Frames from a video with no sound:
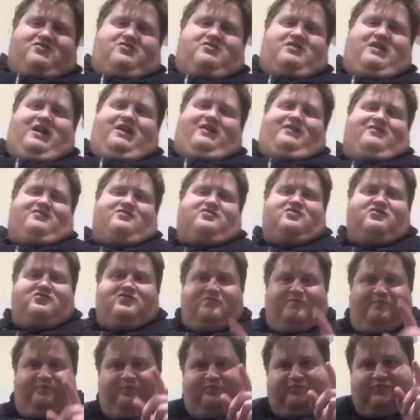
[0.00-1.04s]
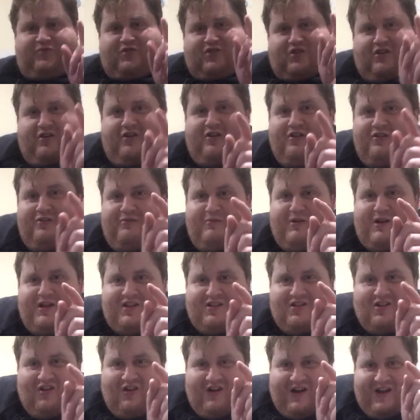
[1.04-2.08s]
Now do
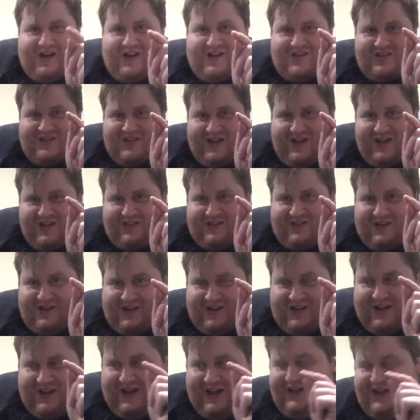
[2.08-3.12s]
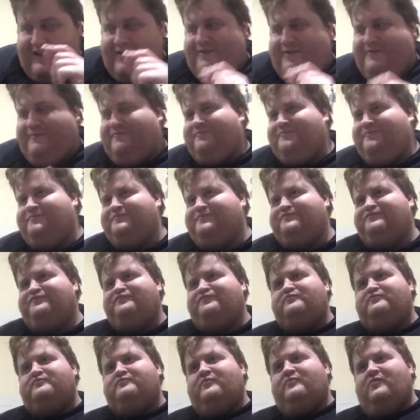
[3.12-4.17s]
what Tiger says, okay?
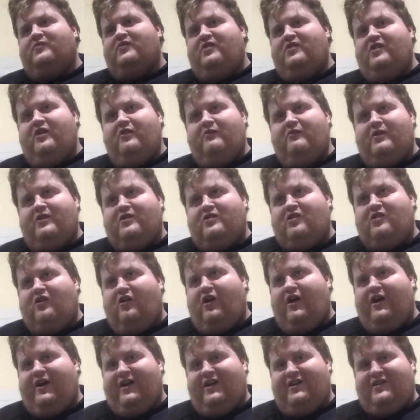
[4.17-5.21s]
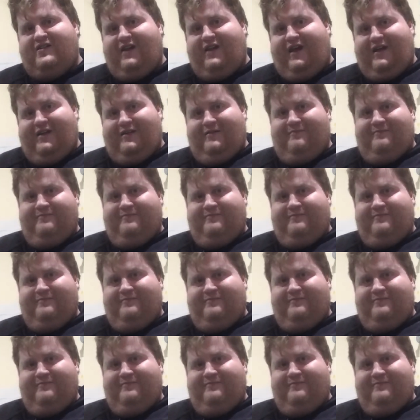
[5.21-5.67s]
Do what Tiger said.